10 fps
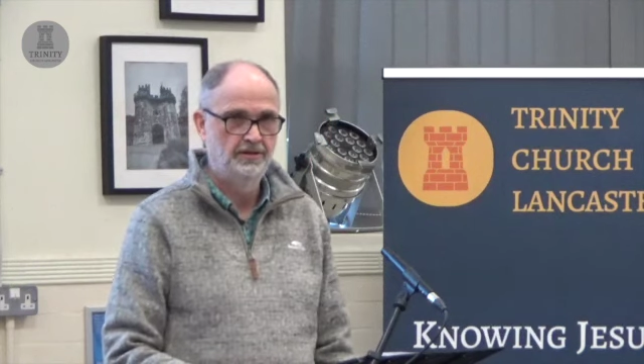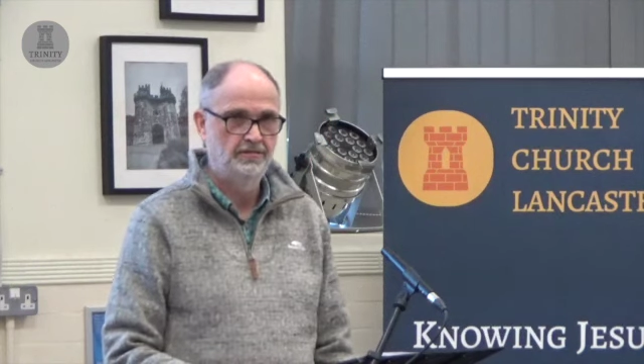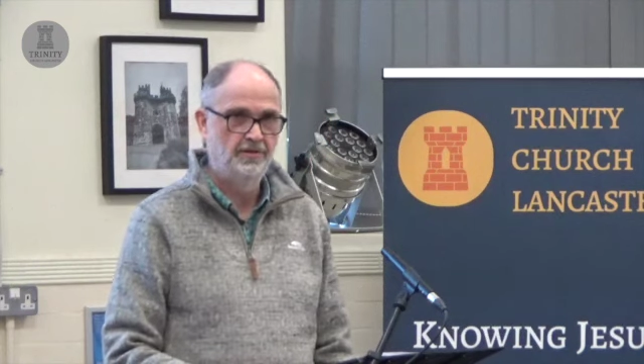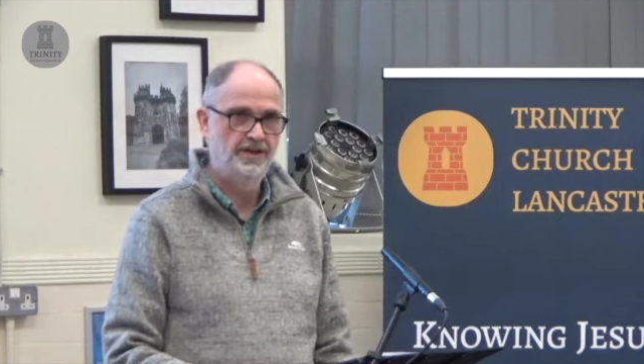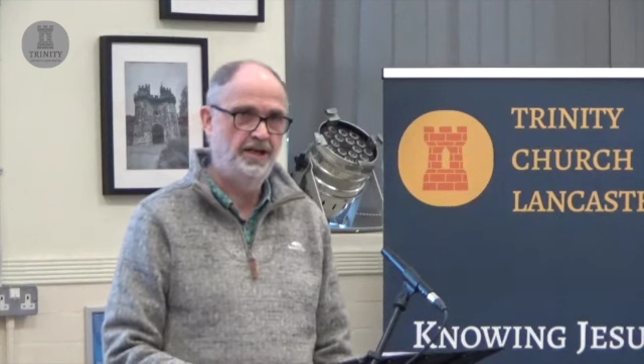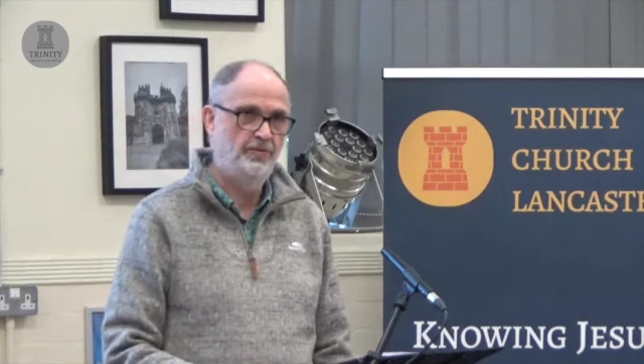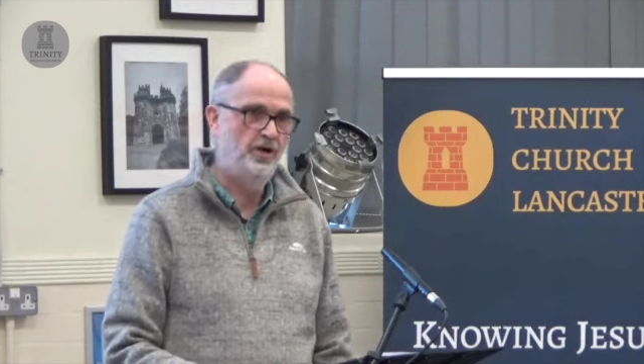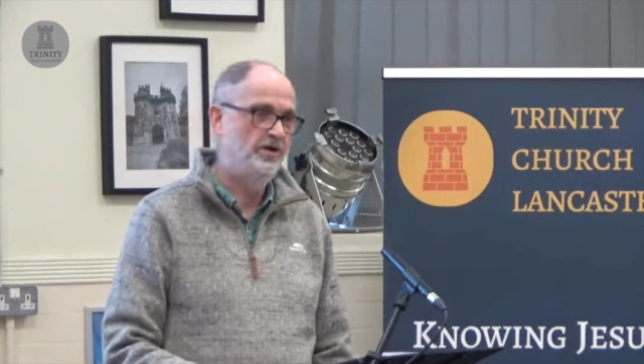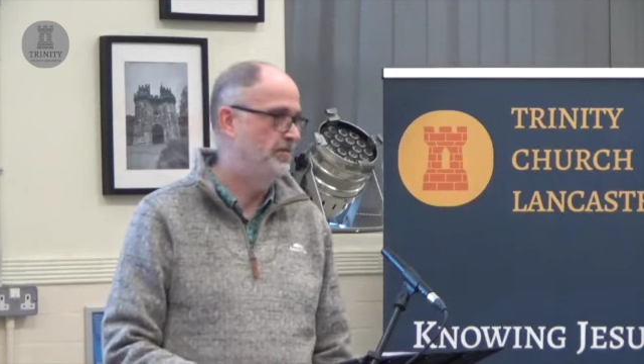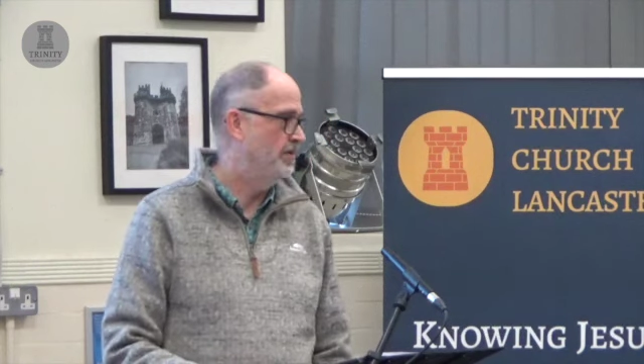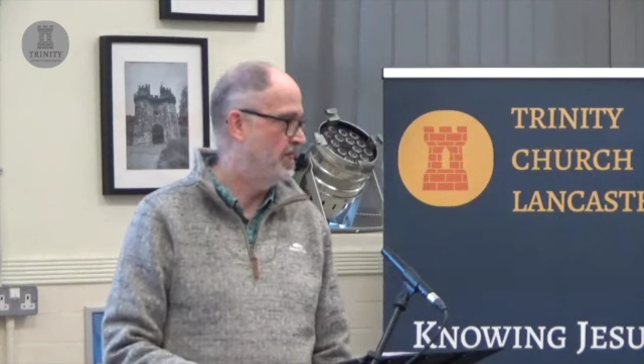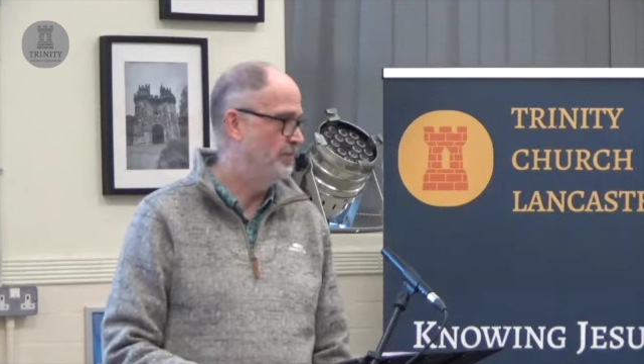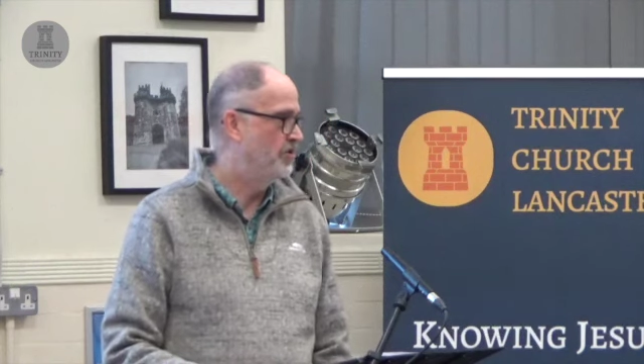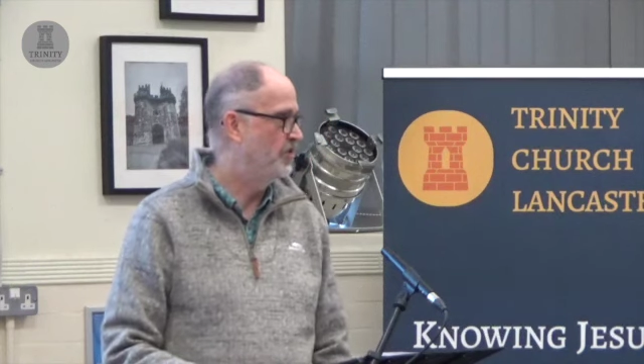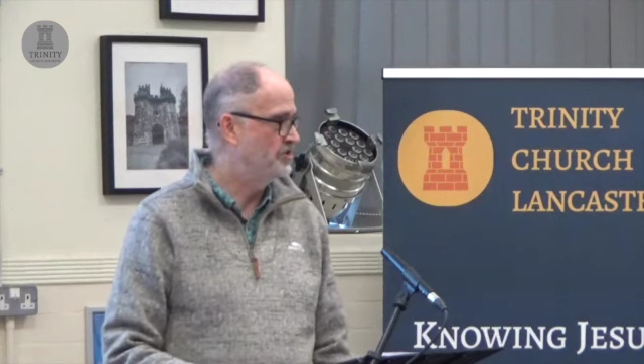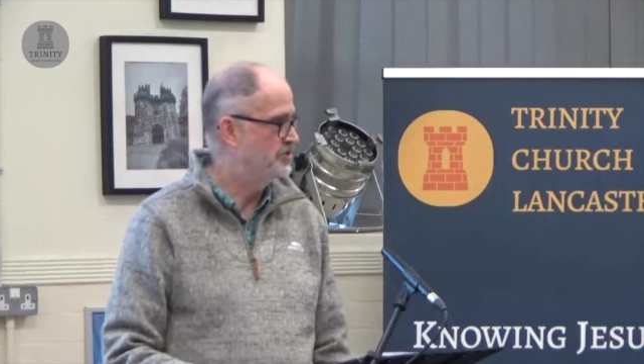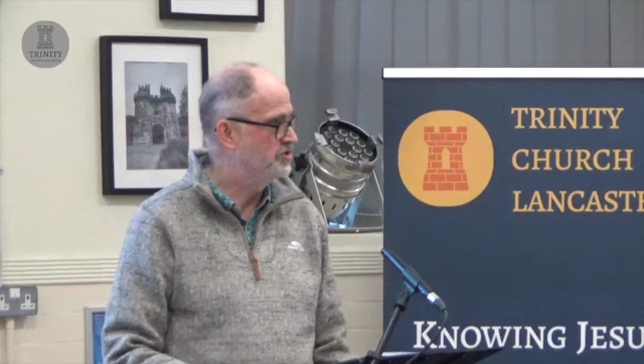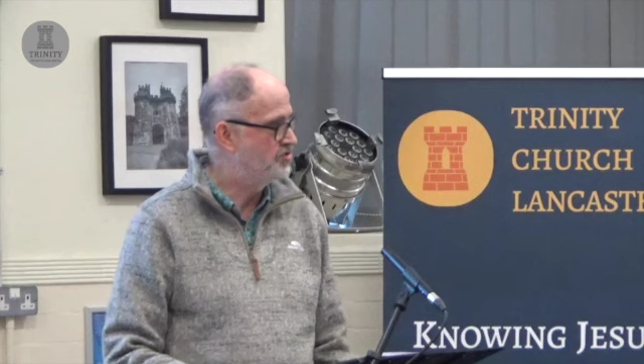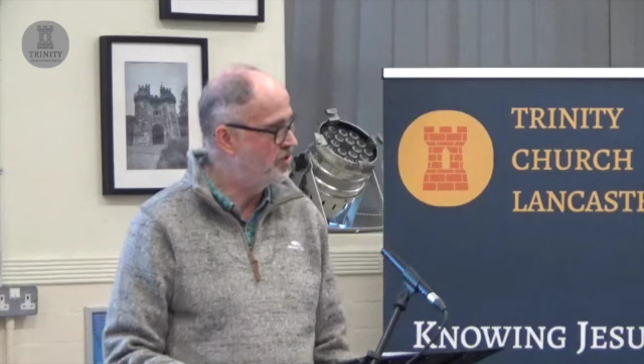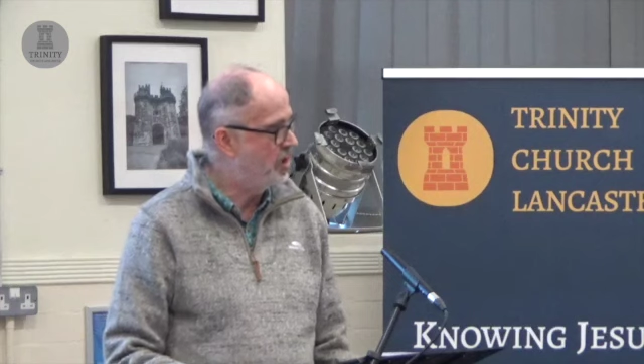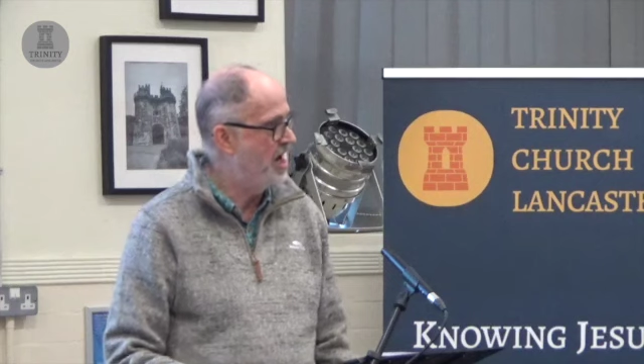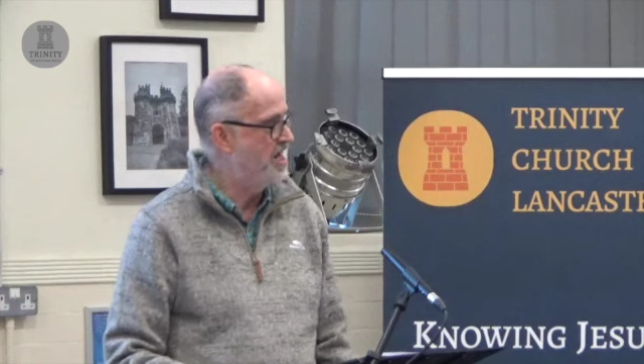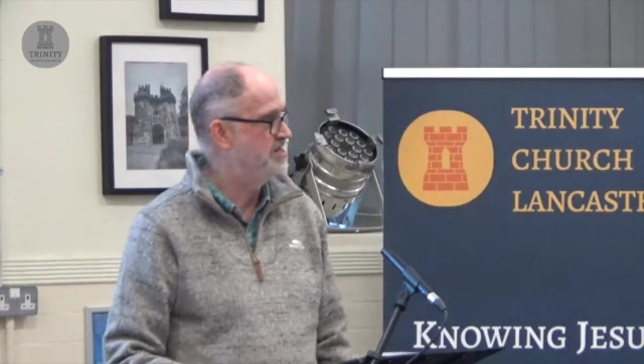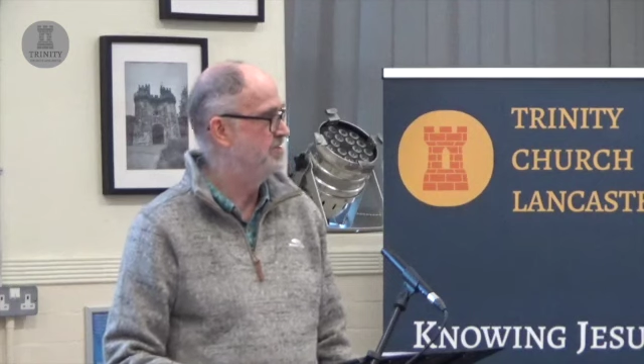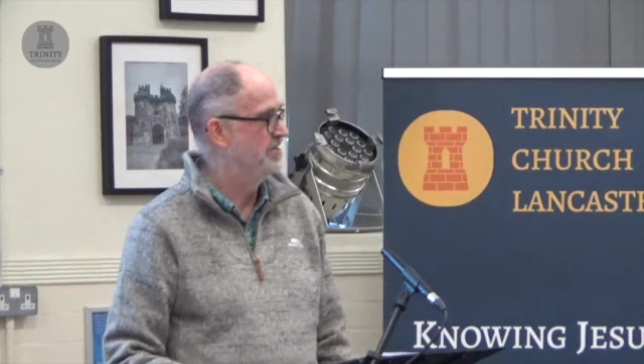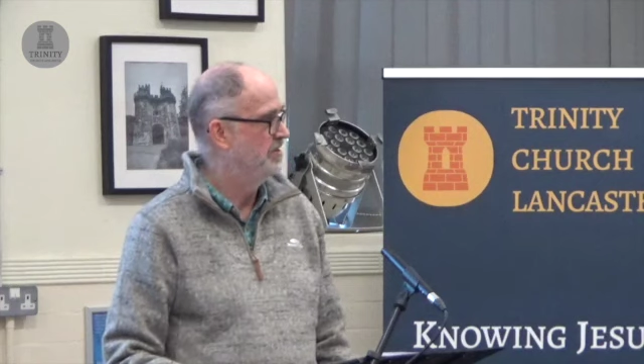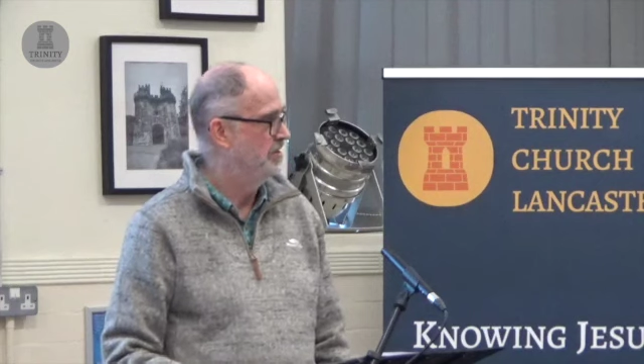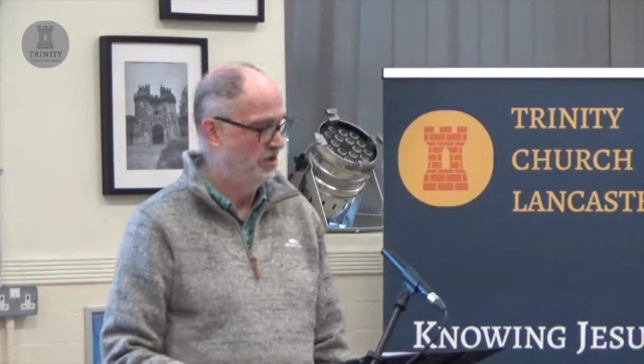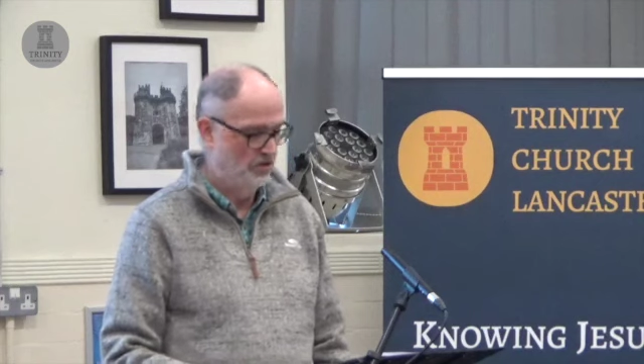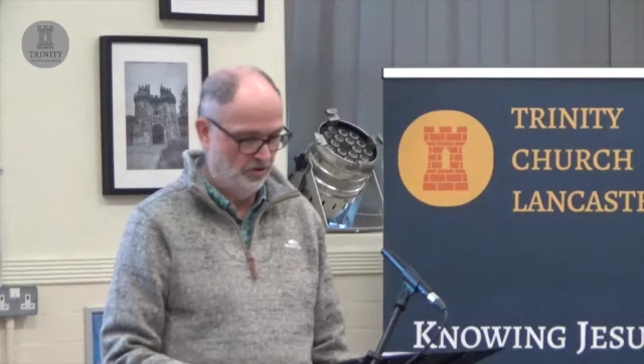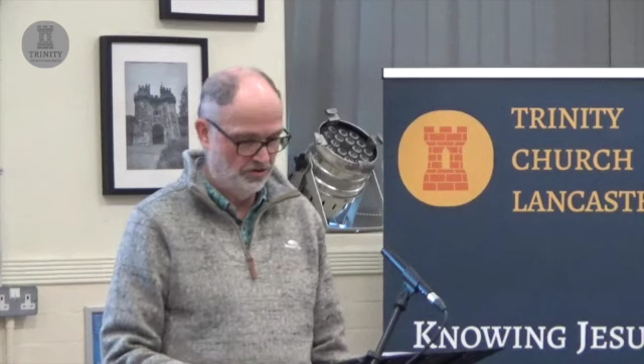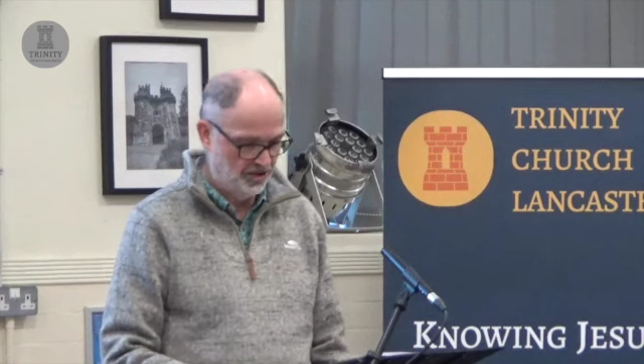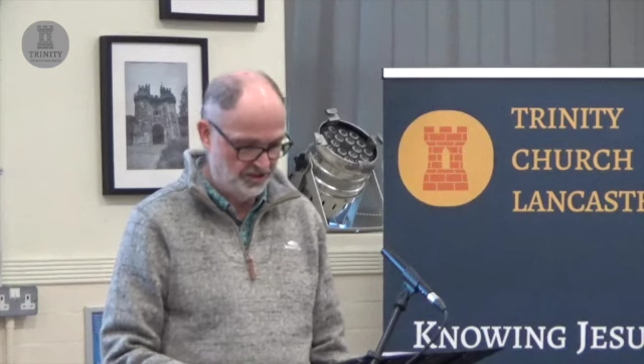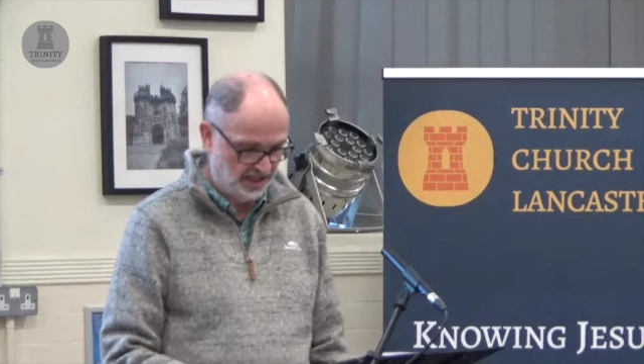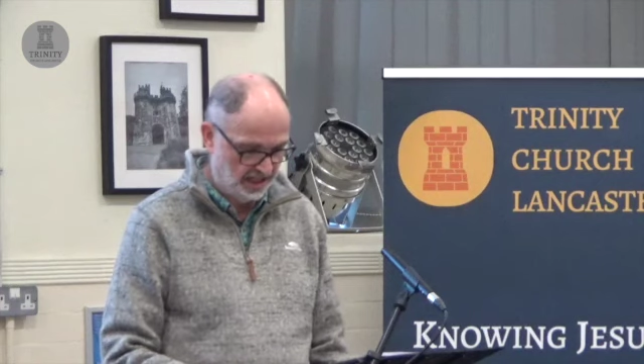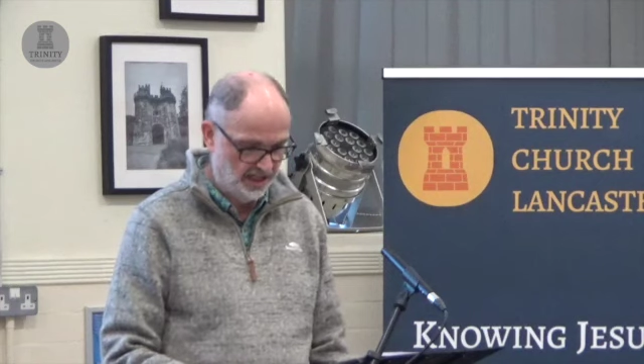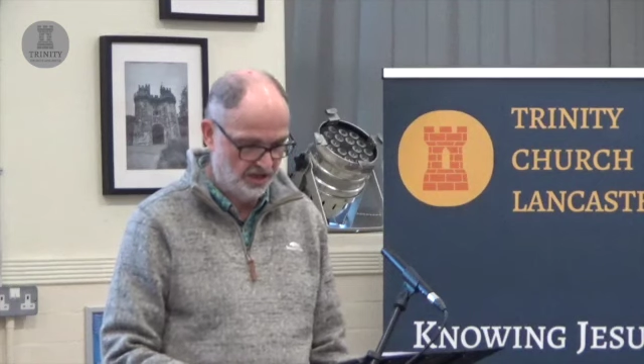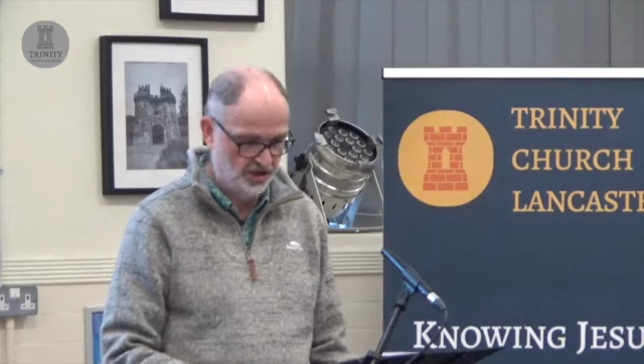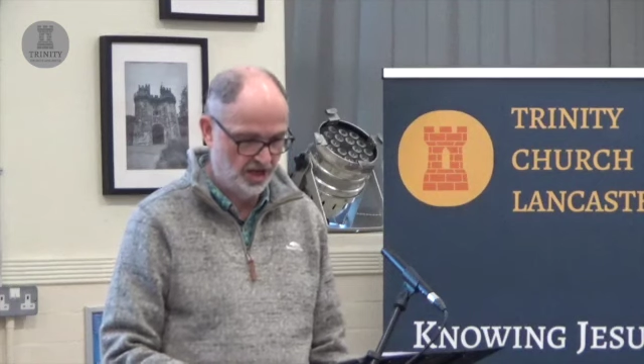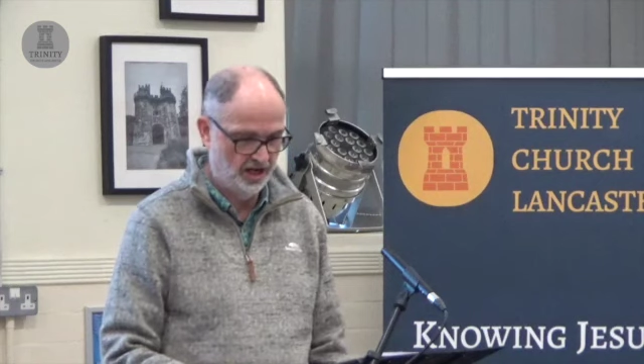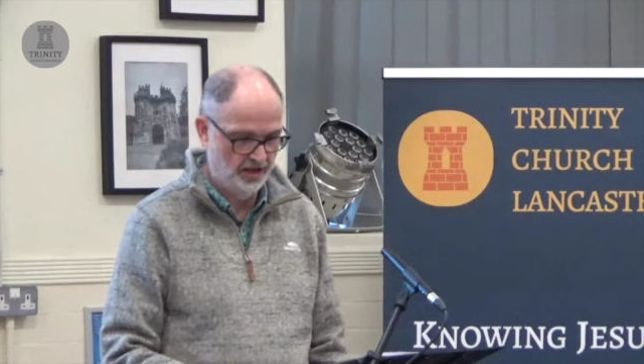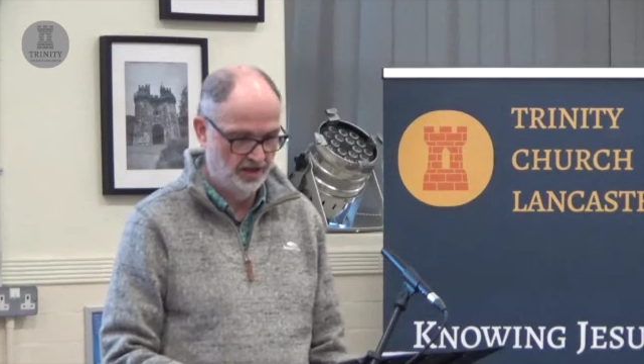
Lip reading: well, then it won't come across as trite or just a cliche